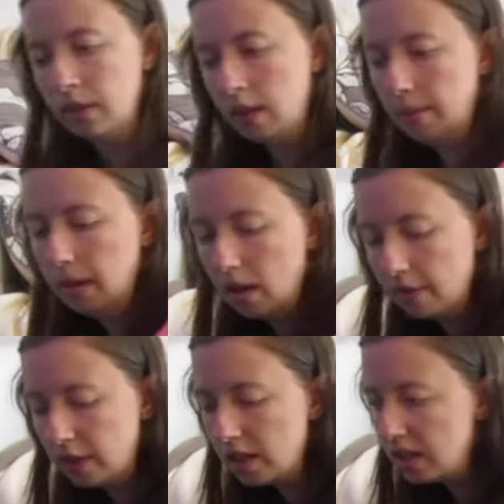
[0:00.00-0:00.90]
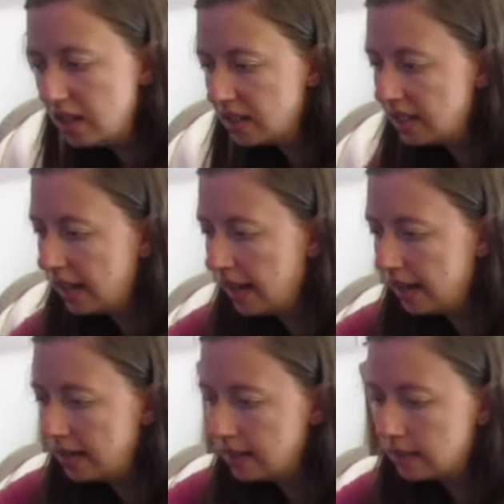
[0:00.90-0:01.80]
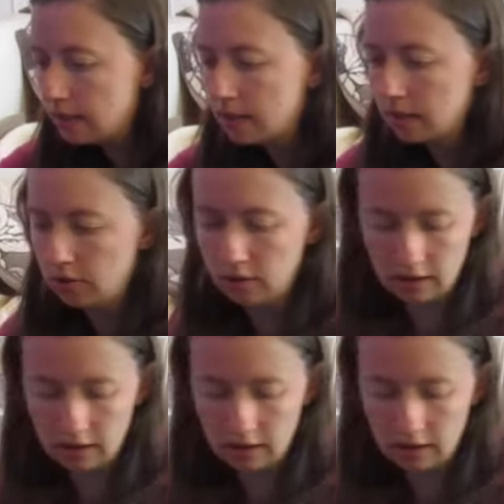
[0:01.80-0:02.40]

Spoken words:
Let me cover your ears and eyes. Good